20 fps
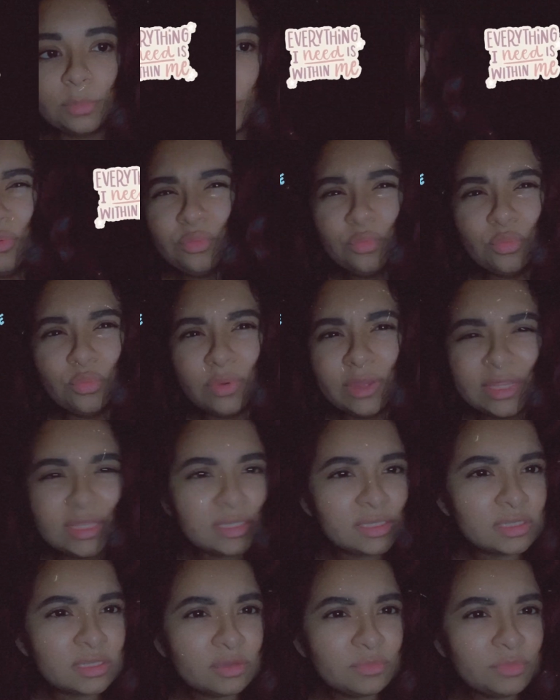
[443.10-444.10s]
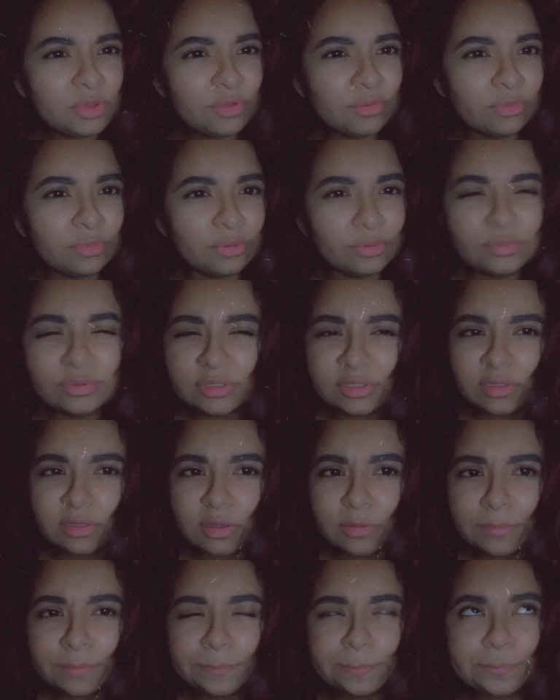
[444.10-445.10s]
you win some you lose
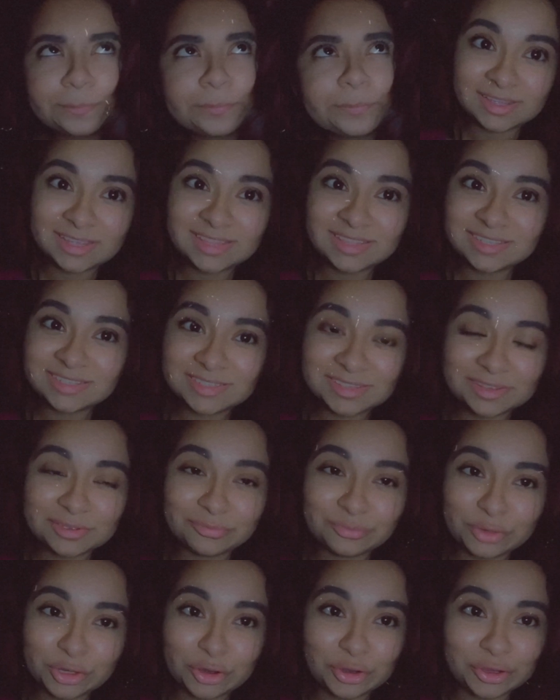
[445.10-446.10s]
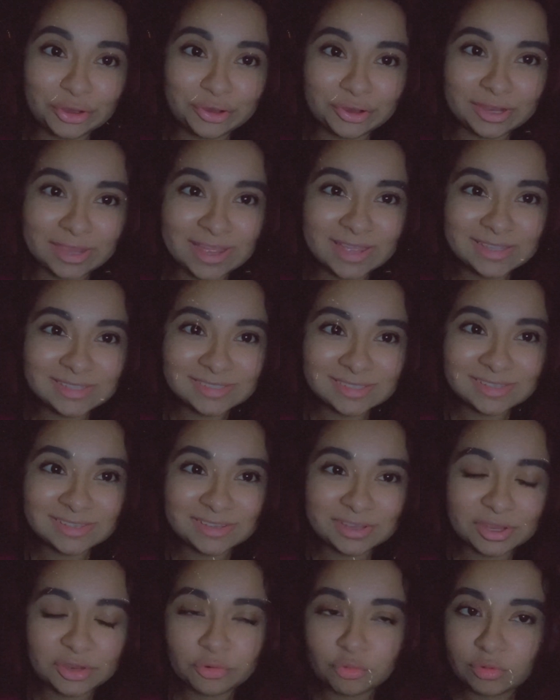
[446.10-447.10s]
some and this is going to be our year, guys.
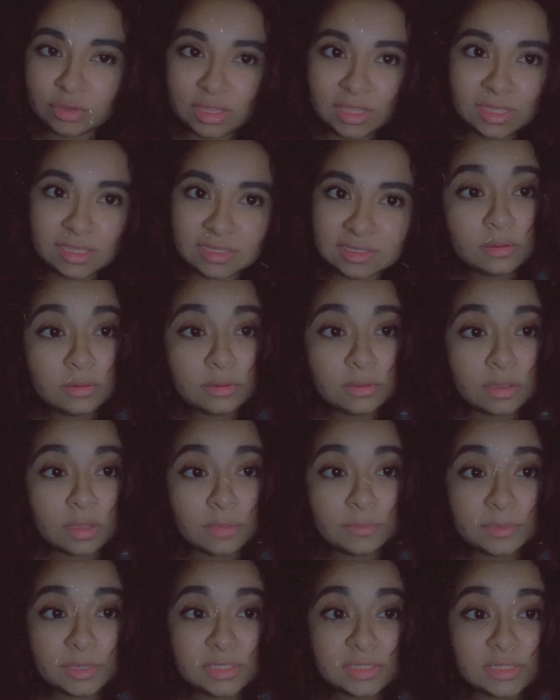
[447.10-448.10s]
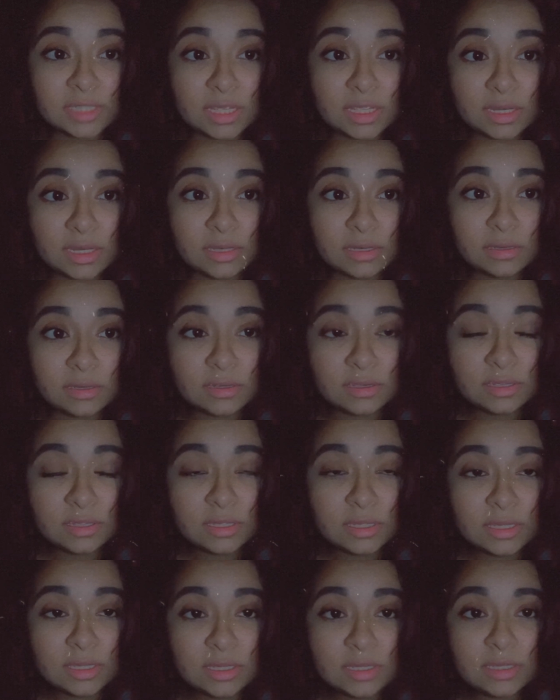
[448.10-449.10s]
It really is. I'm excited
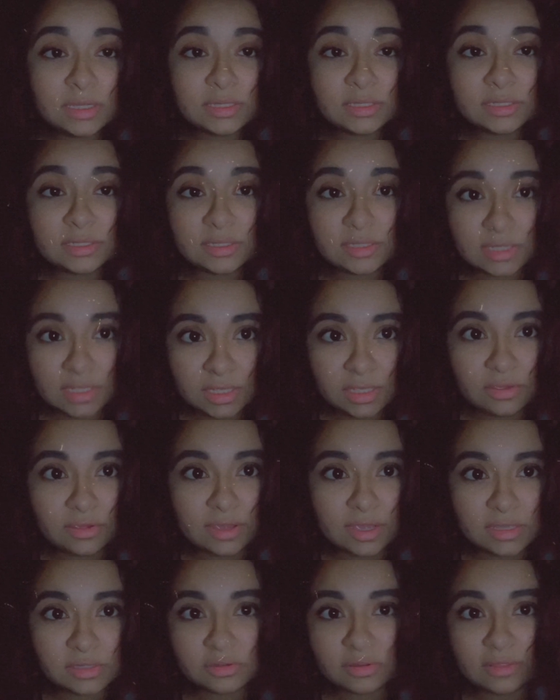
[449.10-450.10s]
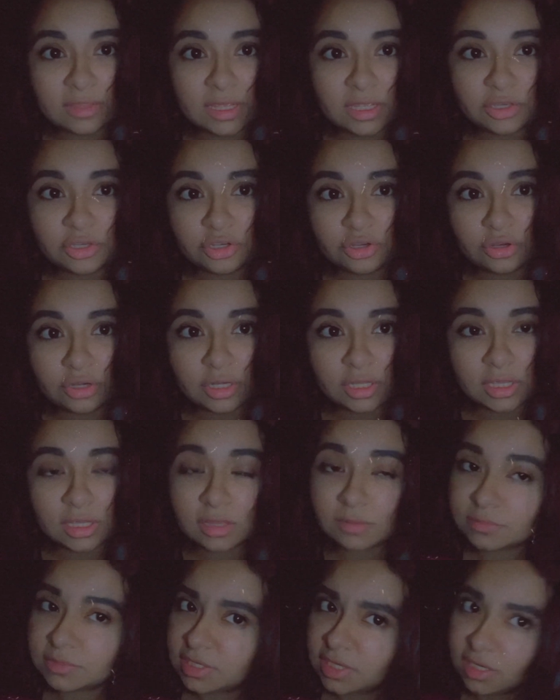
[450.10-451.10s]
to take you guys on that journey.
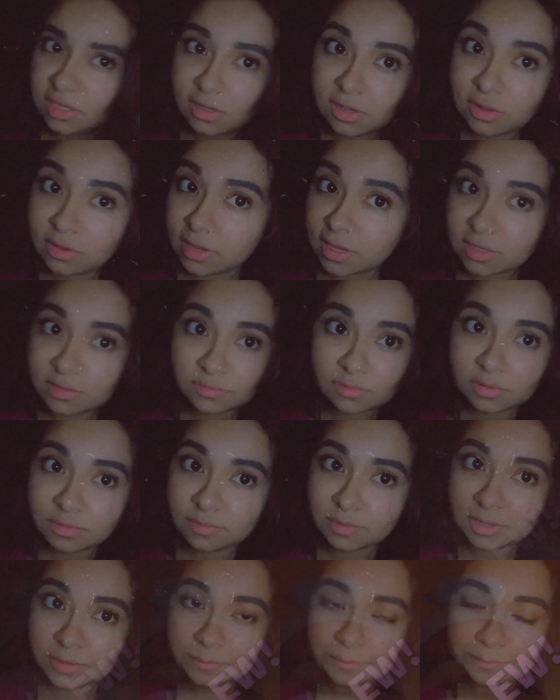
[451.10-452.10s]
I'm taking you guys with me.